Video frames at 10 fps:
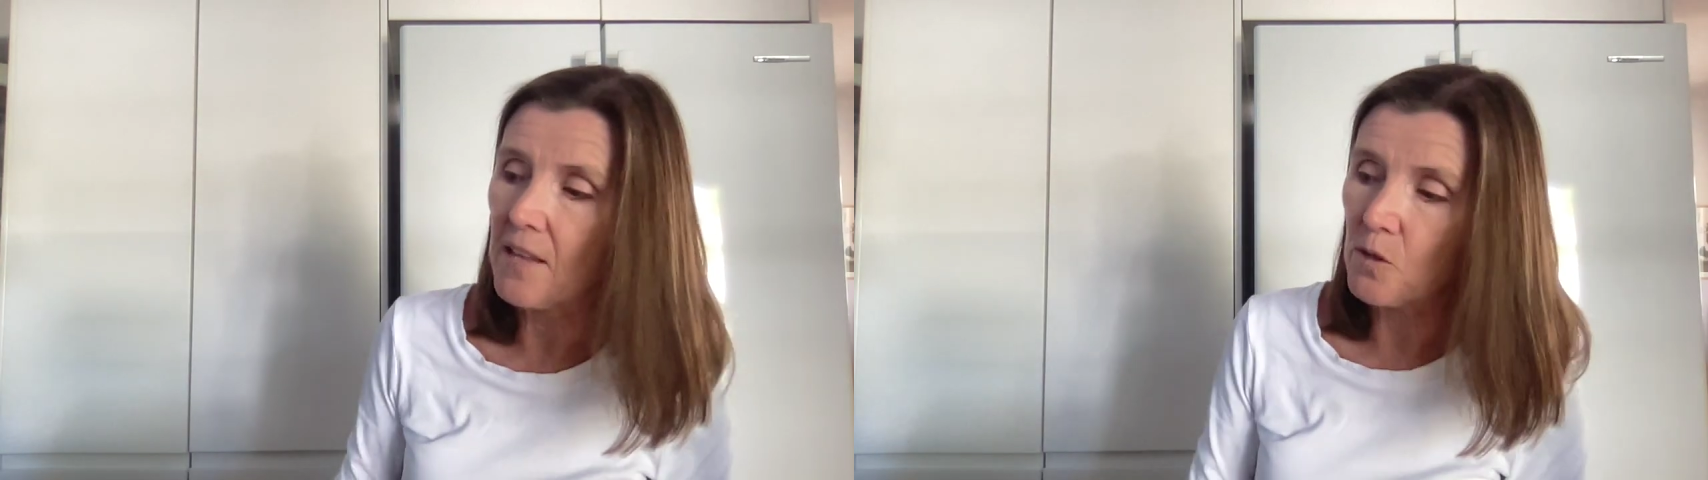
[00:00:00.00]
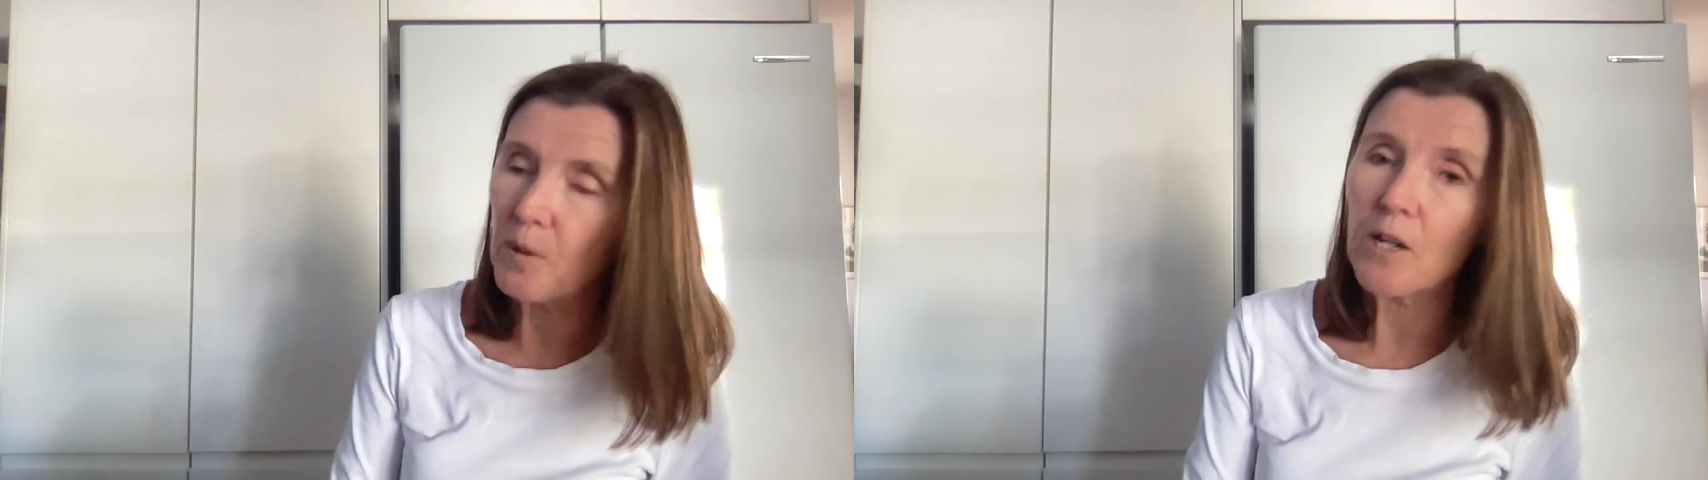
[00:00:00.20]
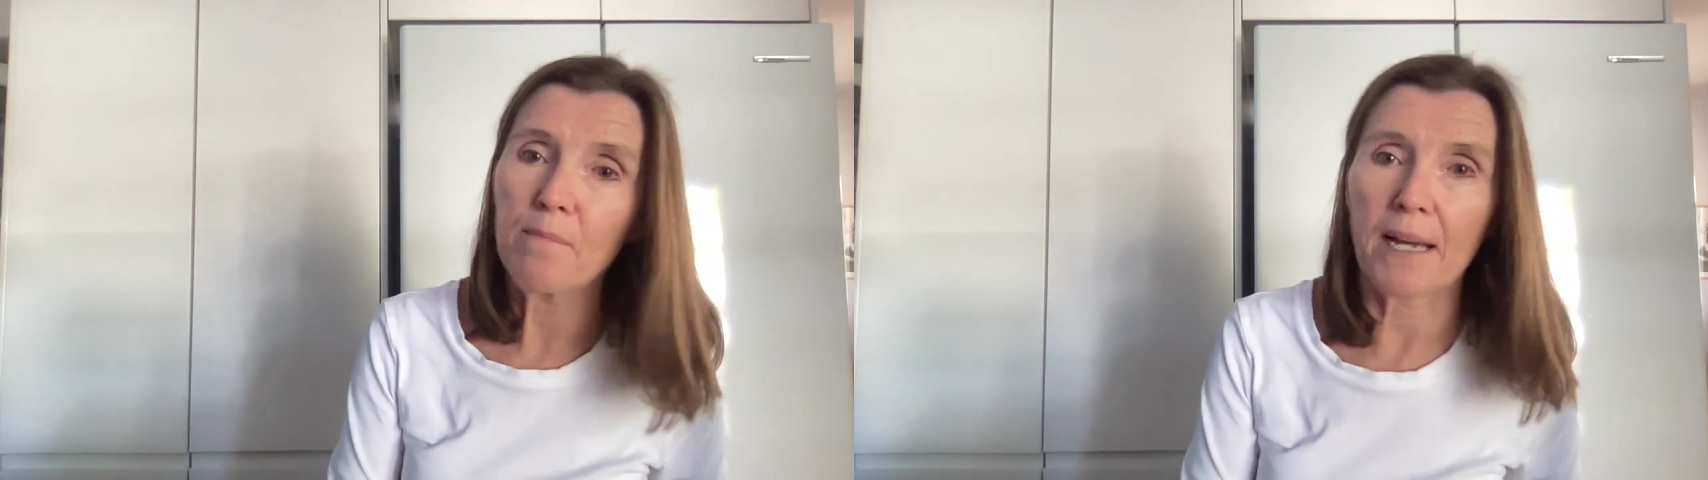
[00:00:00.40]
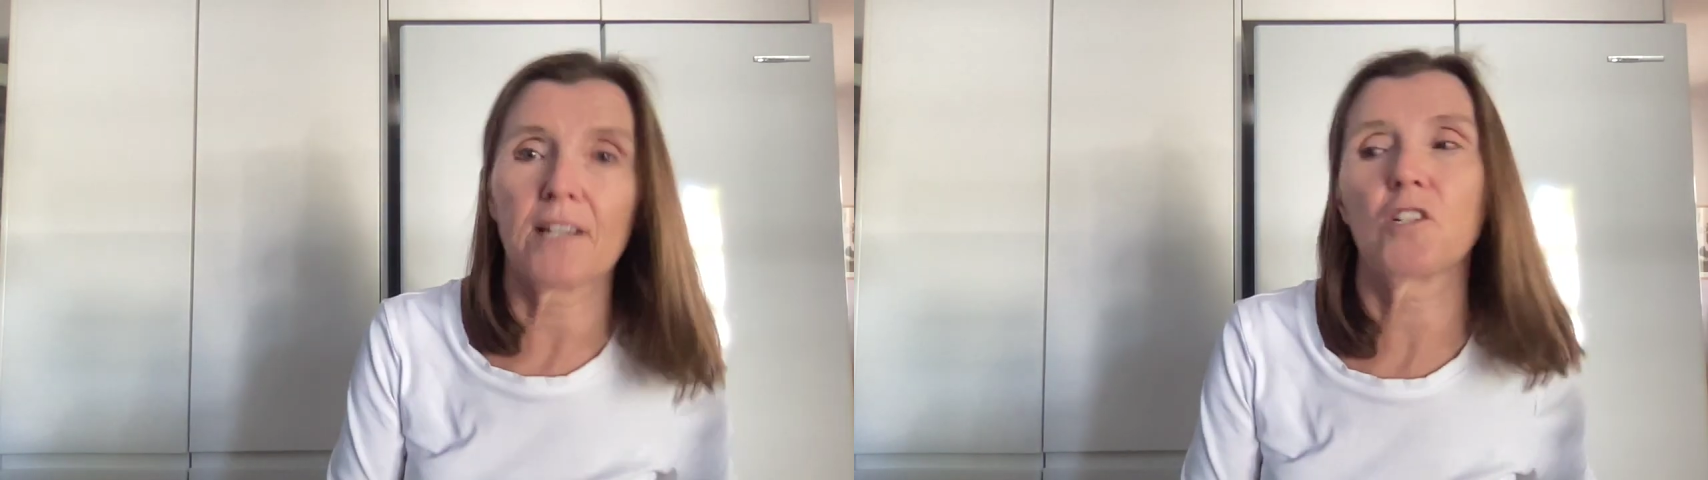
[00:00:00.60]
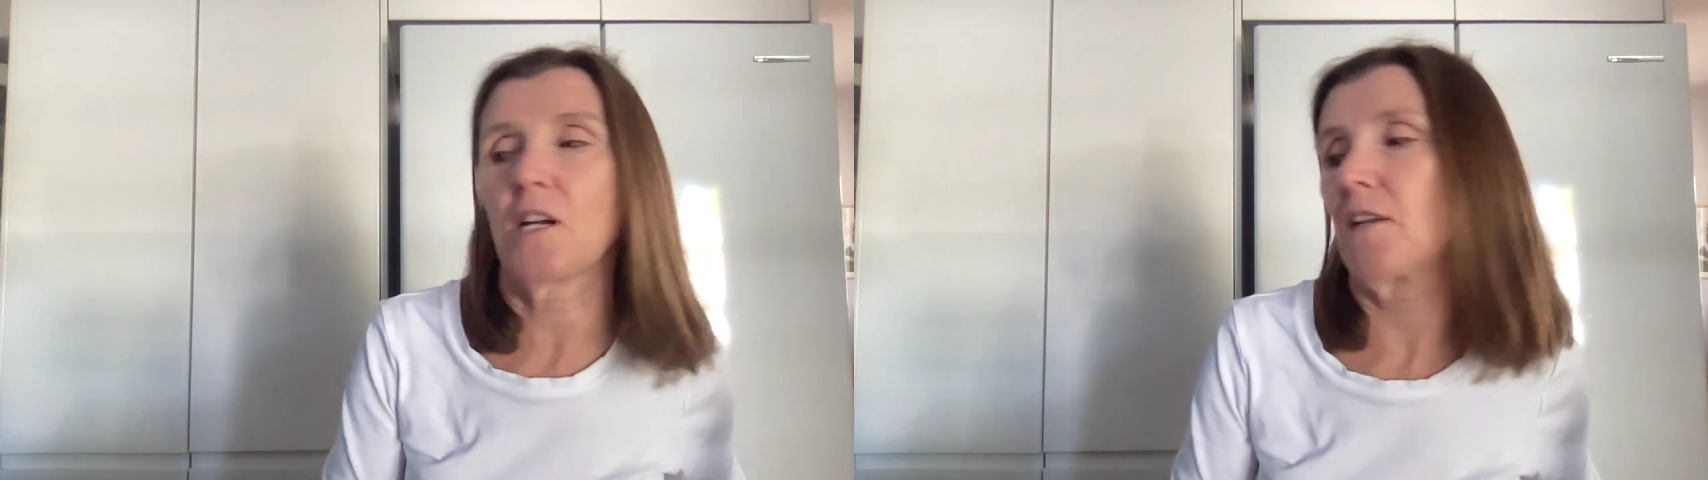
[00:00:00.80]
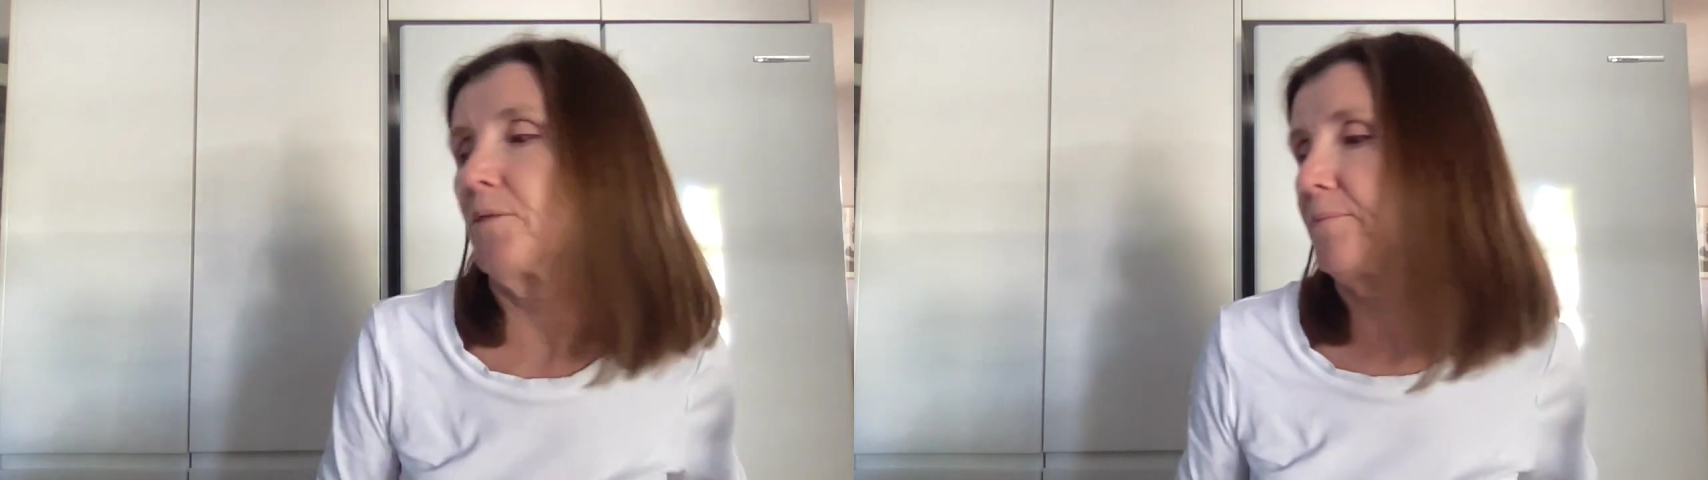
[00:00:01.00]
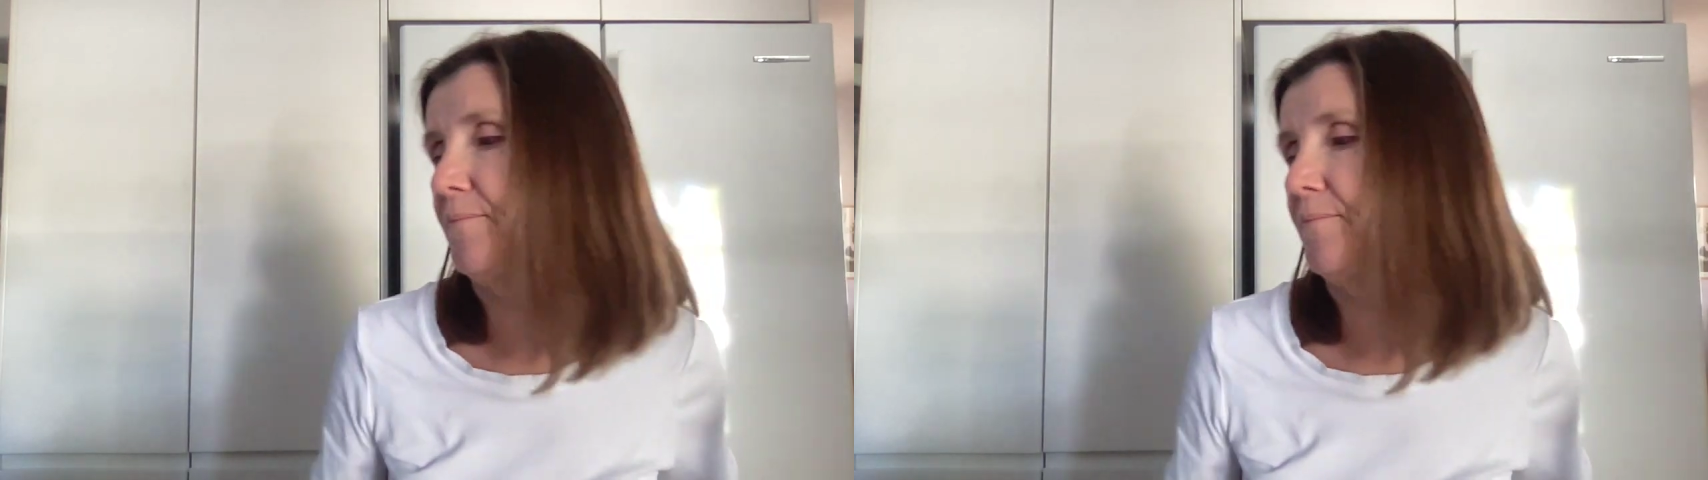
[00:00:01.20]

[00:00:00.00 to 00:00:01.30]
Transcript: that we could make a shadow.